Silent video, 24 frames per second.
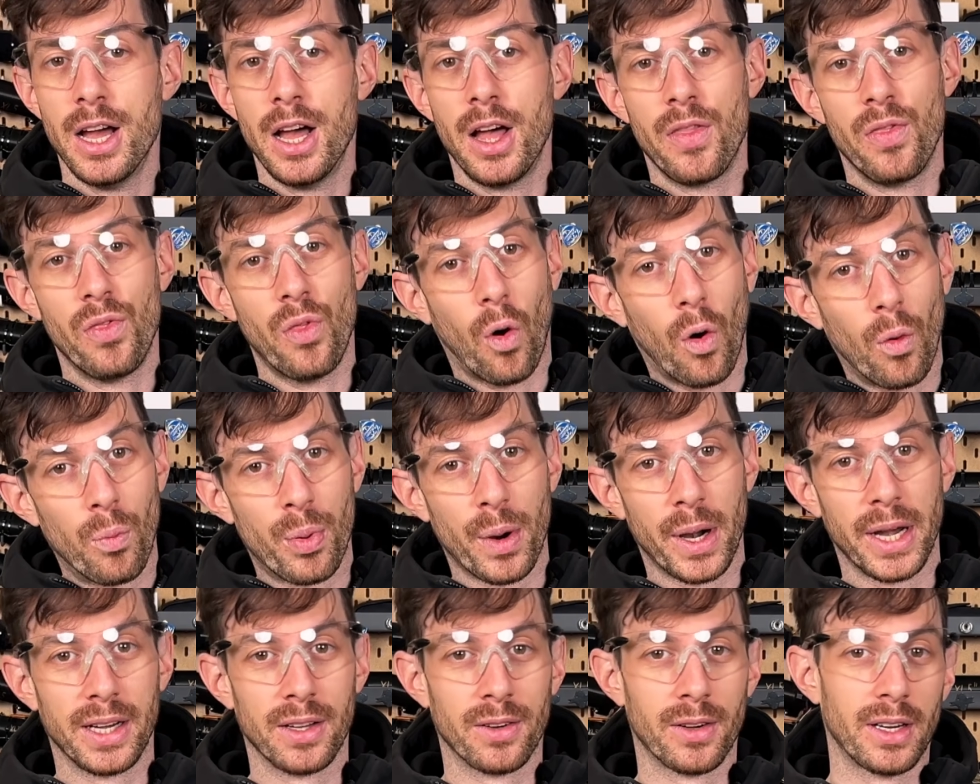No
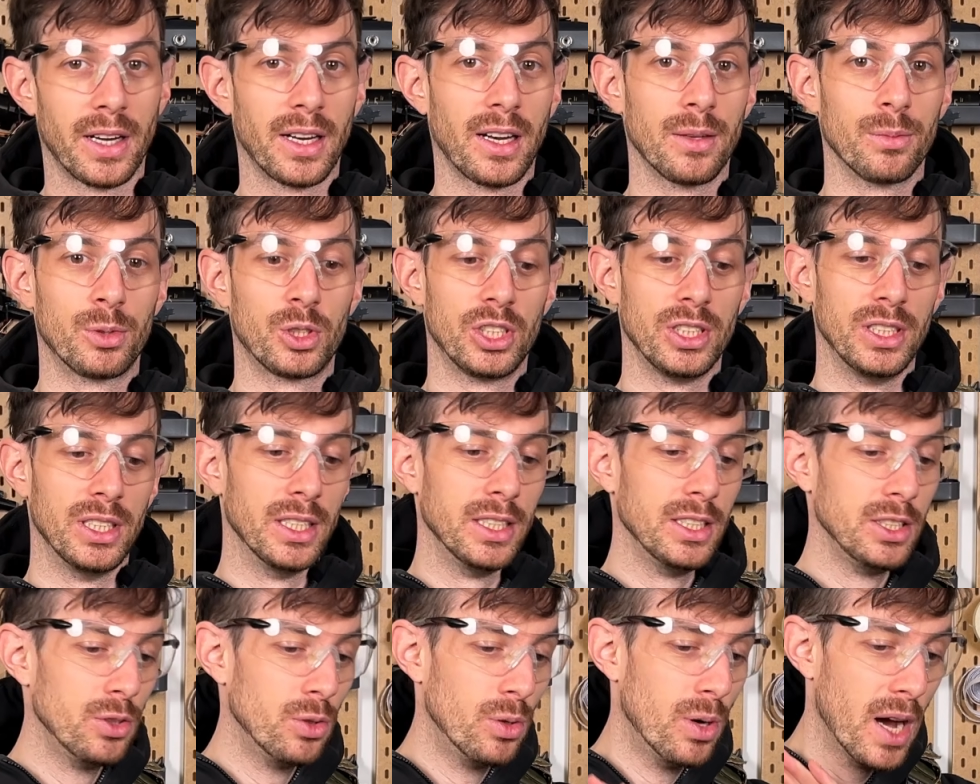brainer on an LMG.
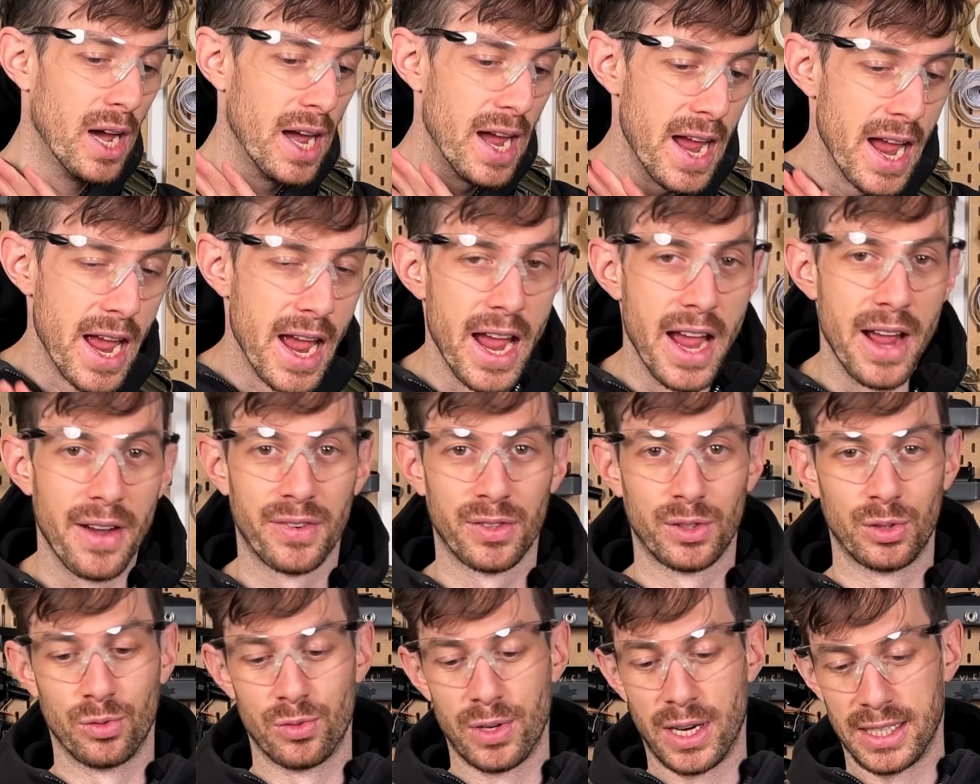You have
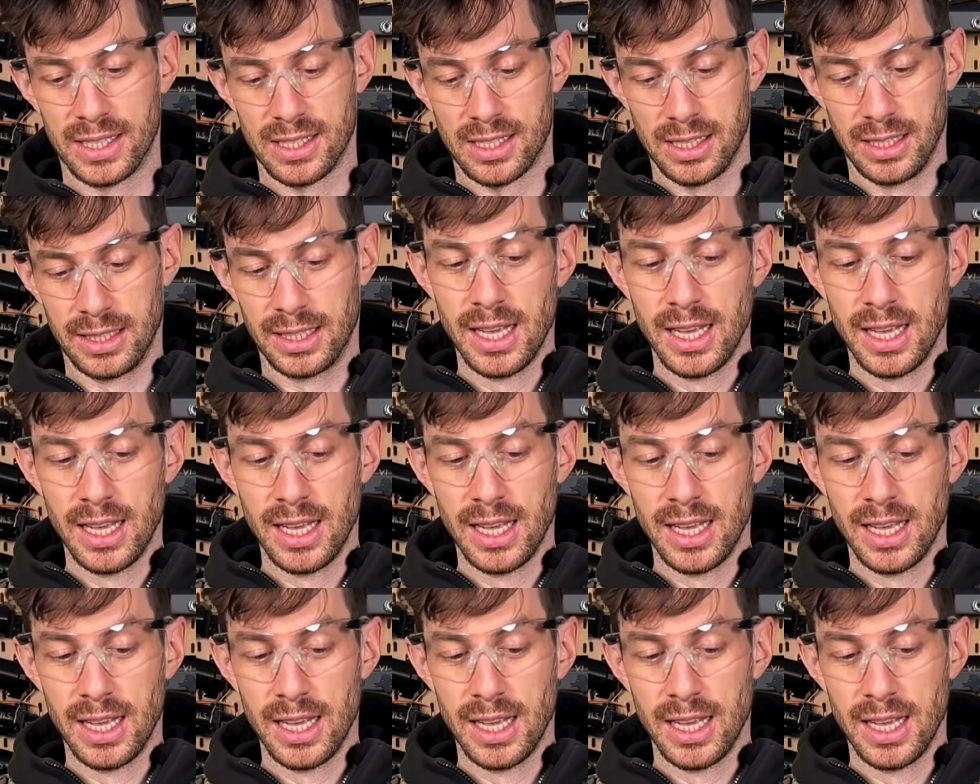to run a sling.